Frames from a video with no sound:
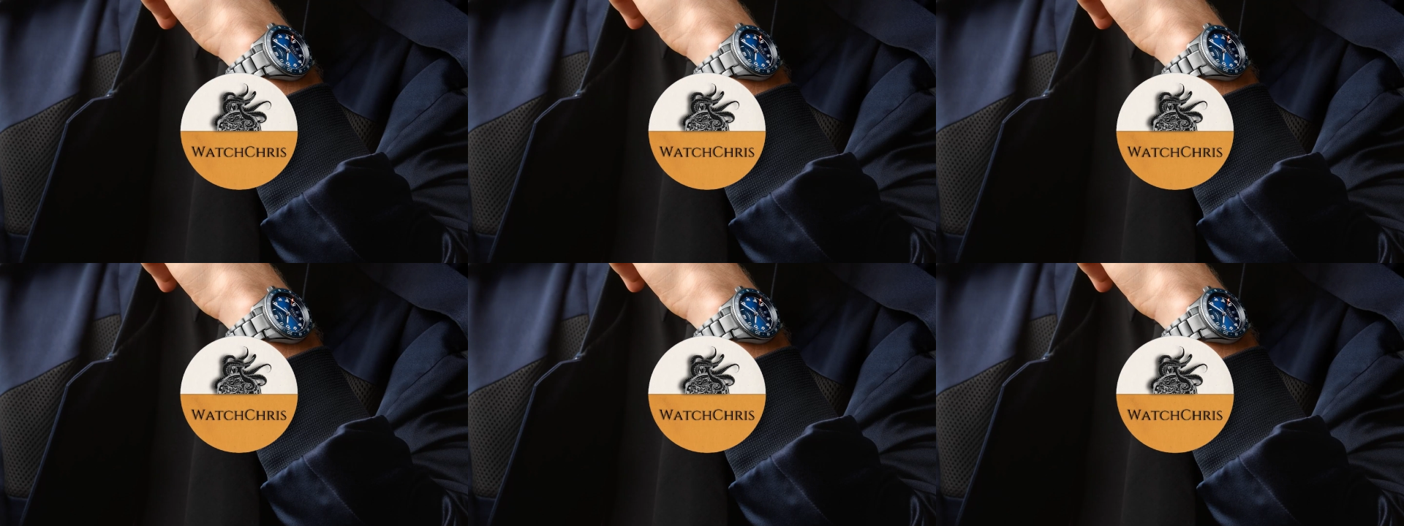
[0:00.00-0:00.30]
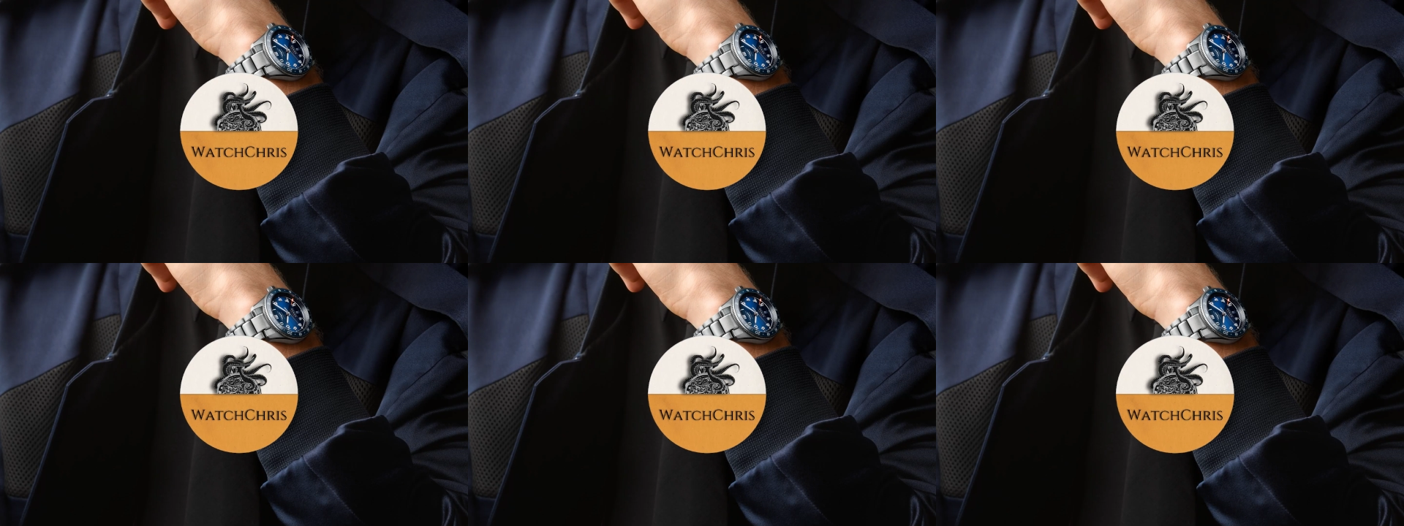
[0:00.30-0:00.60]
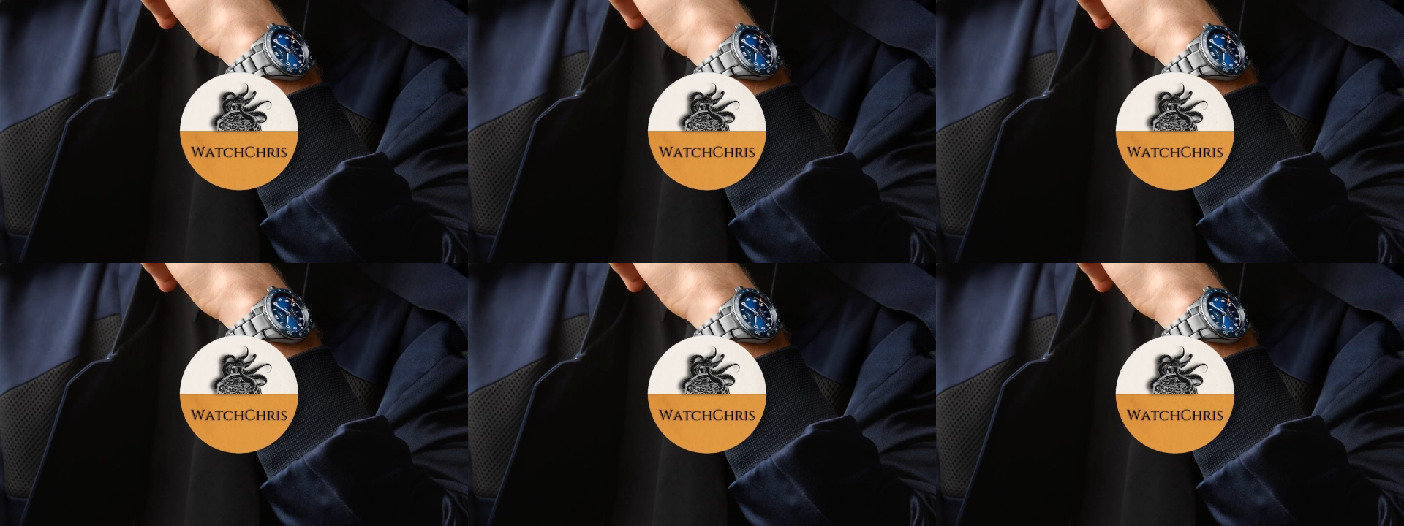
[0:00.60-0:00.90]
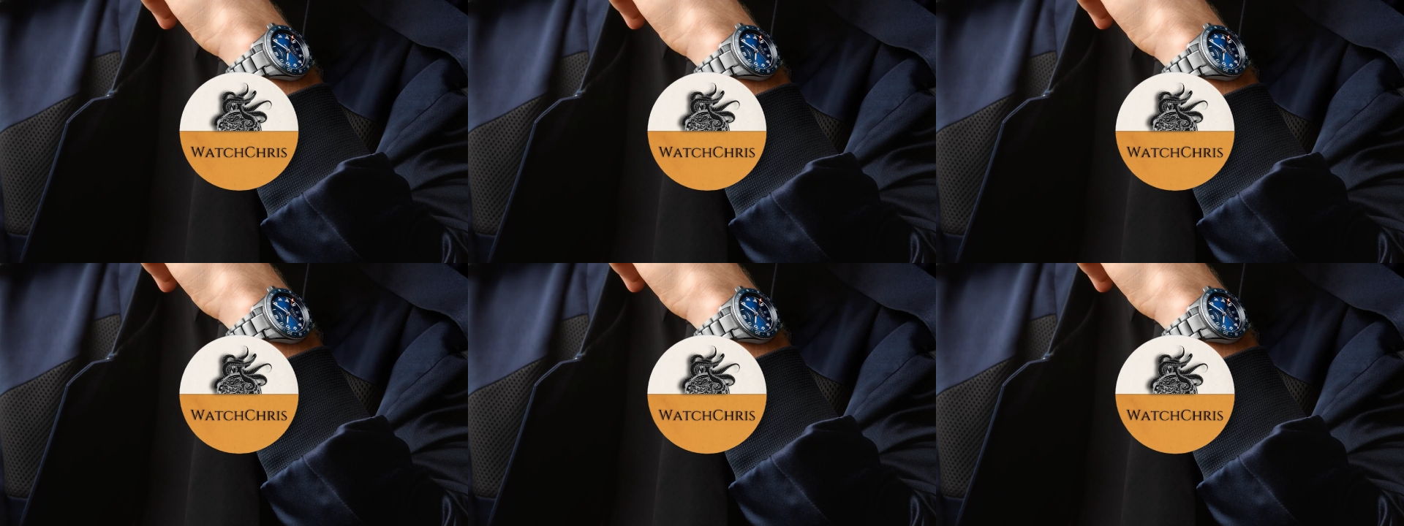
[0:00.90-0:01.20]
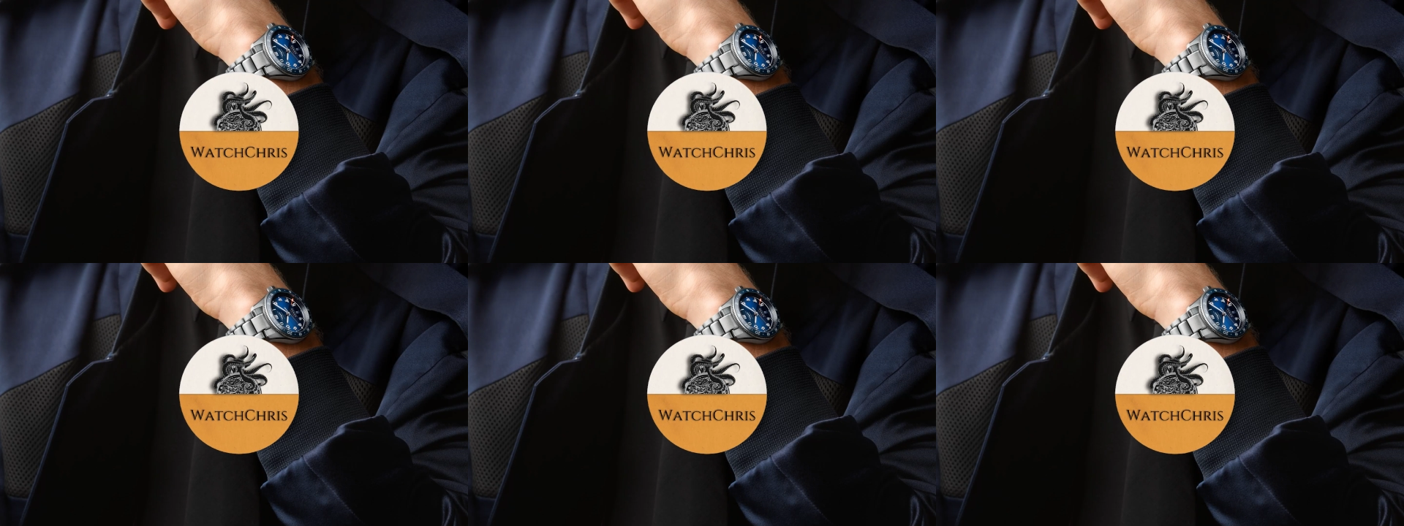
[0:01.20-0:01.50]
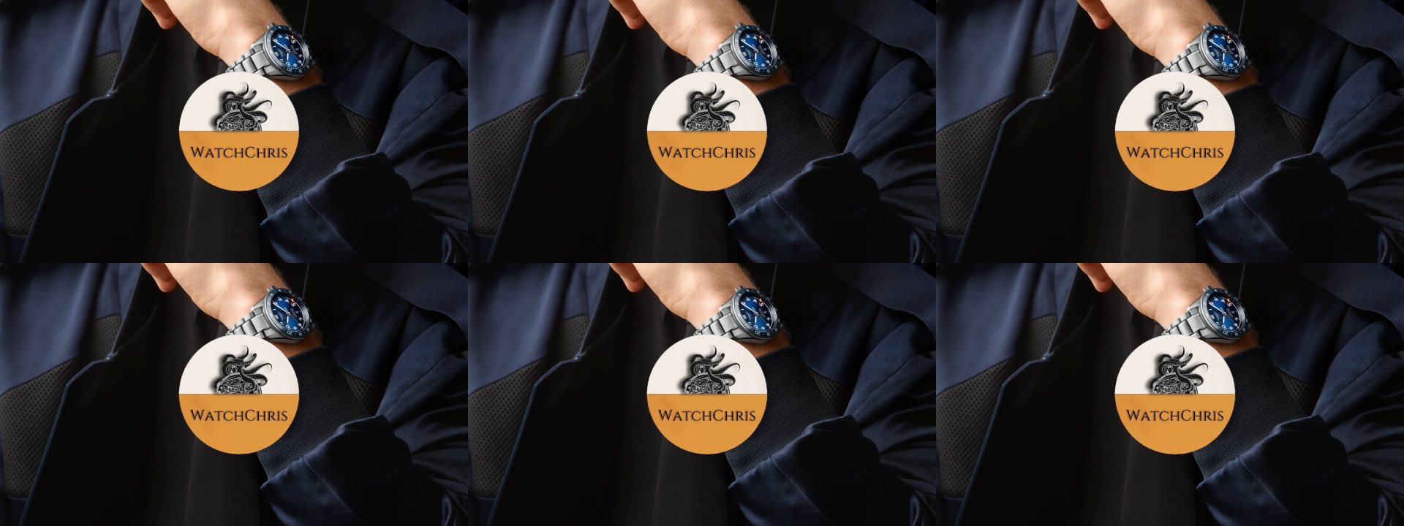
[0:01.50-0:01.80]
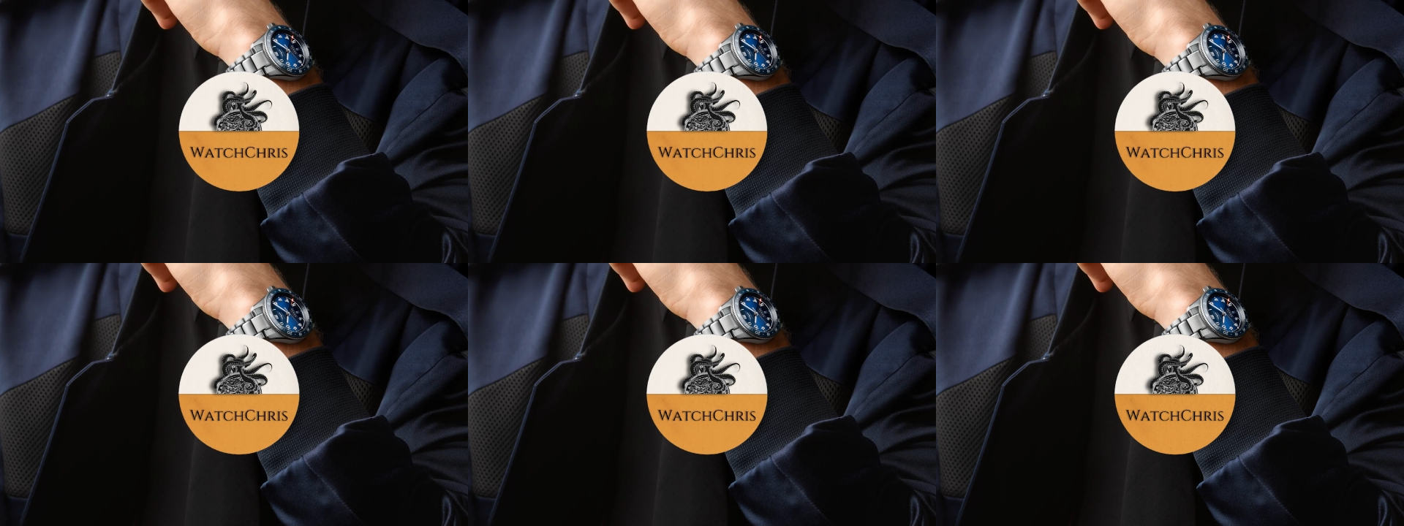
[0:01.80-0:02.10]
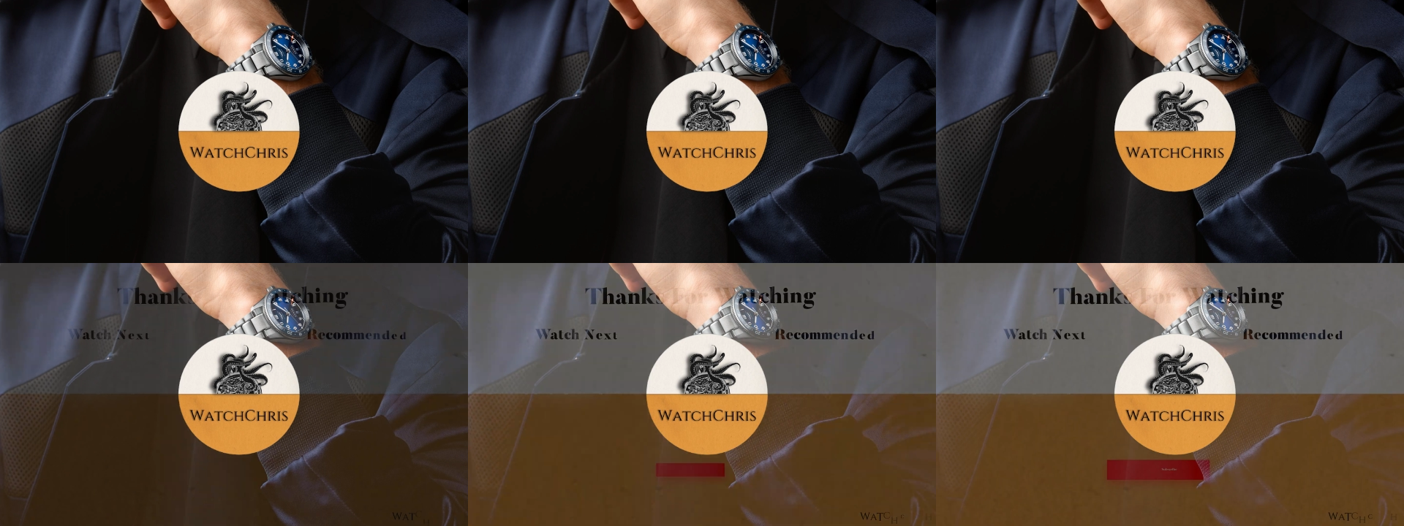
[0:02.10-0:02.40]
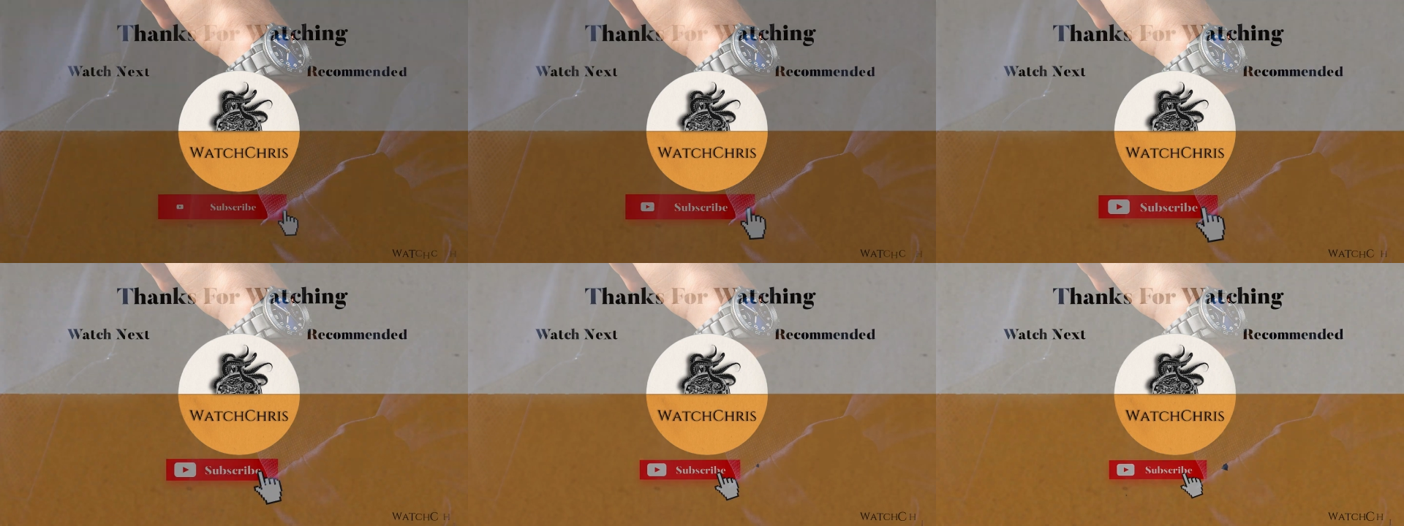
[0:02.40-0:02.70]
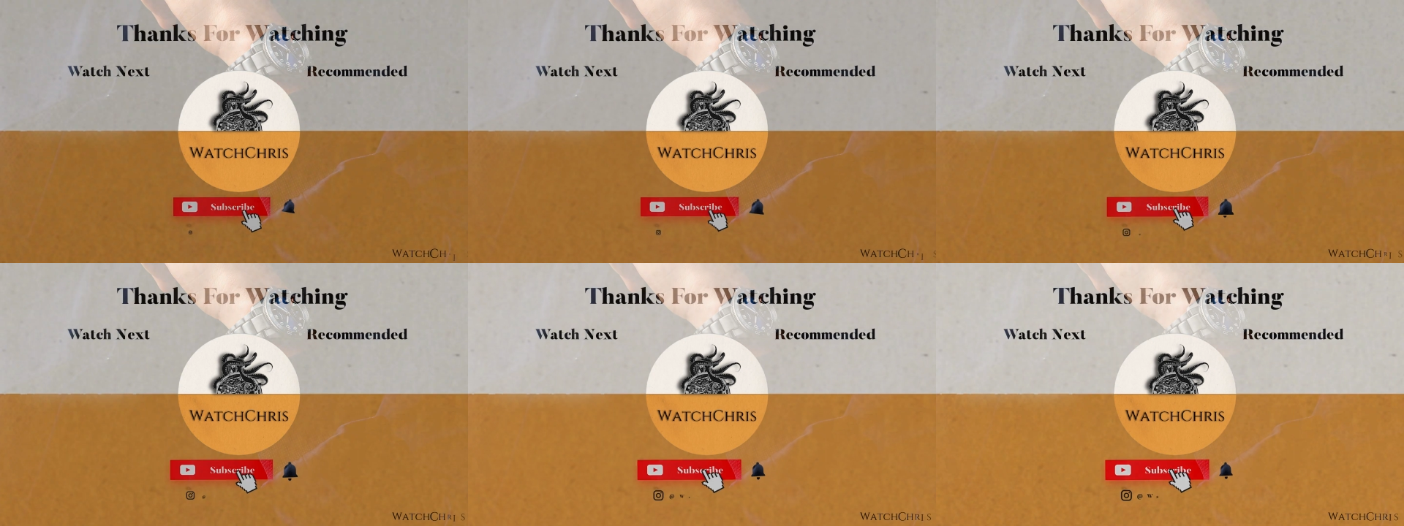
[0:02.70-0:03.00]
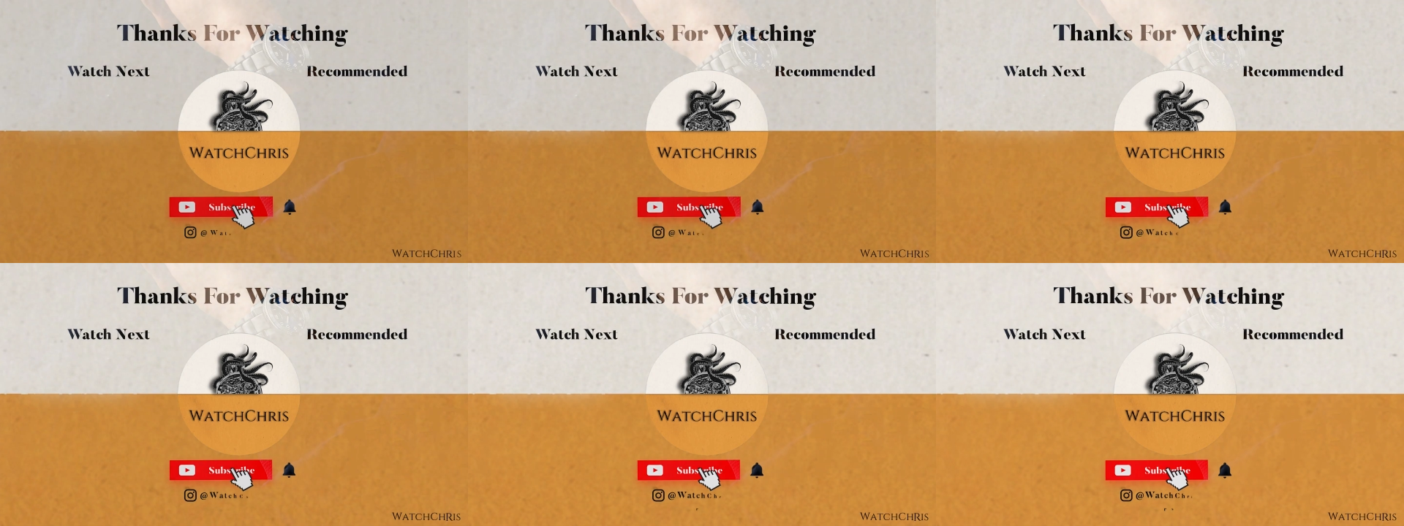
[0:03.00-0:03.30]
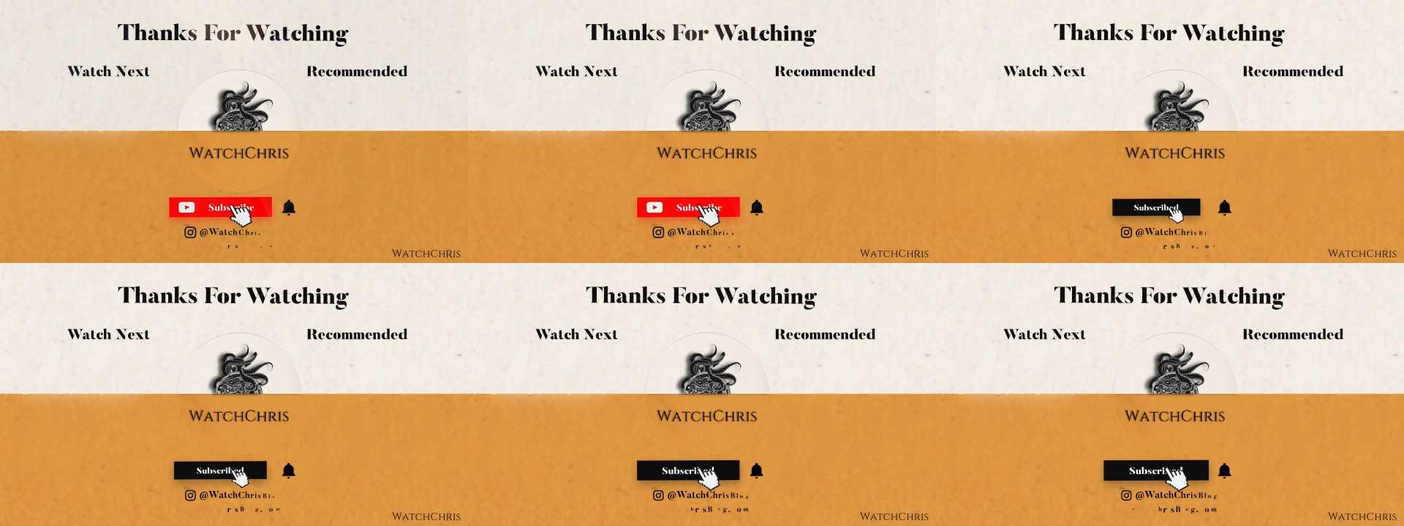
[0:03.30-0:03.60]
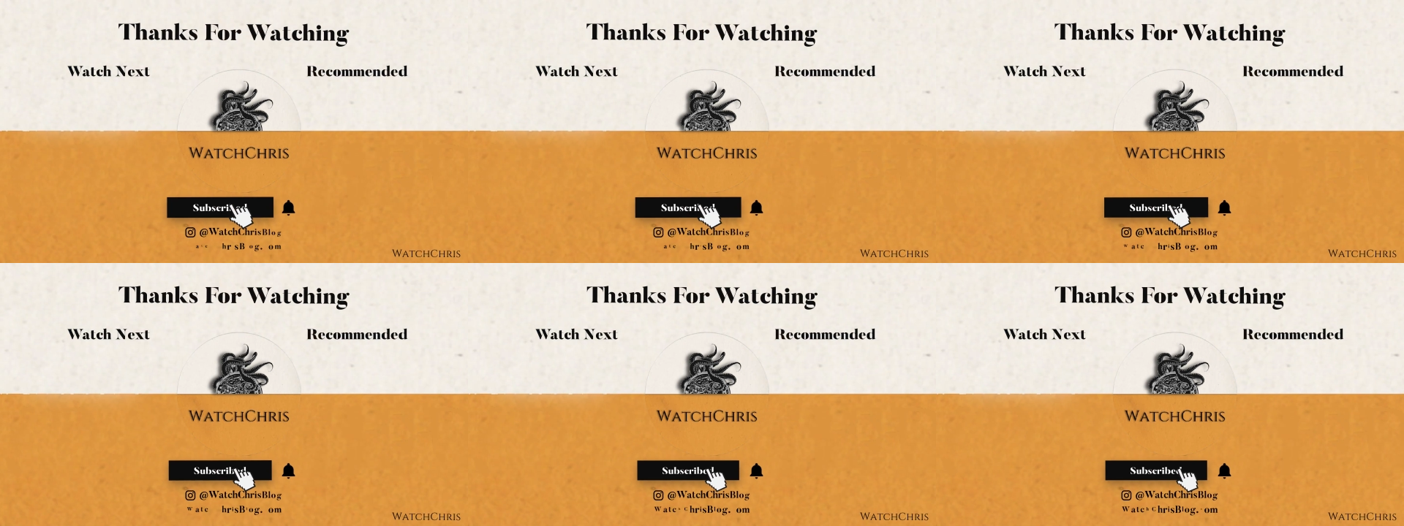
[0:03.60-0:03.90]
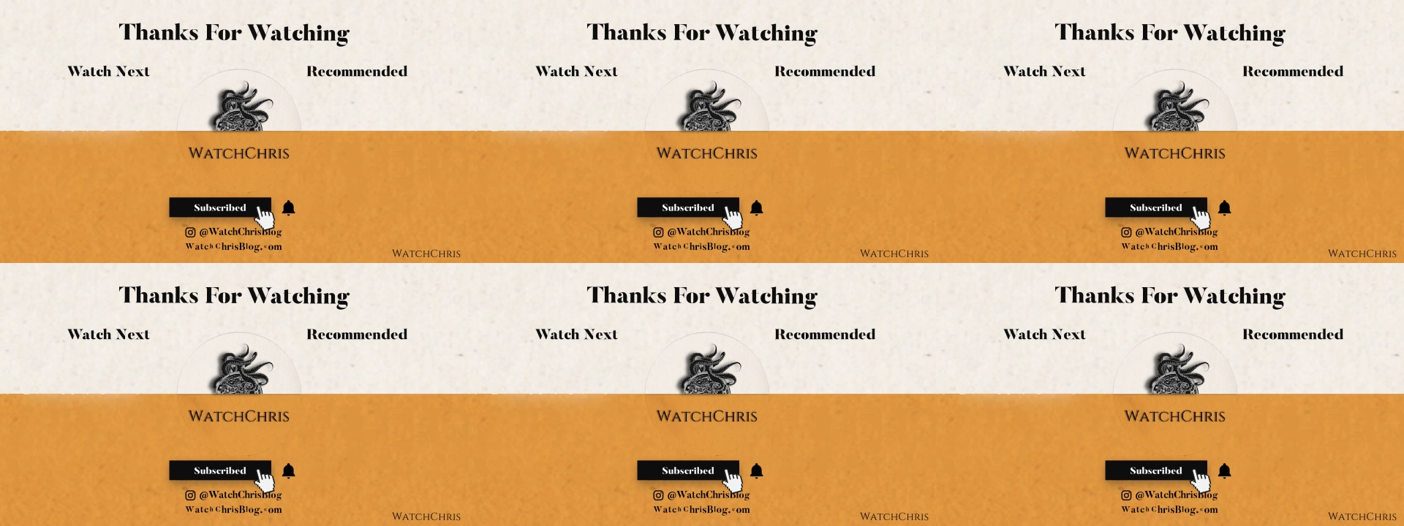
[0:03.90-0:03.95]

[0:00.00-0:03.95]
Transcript: No face is visible, so there are no lips to read.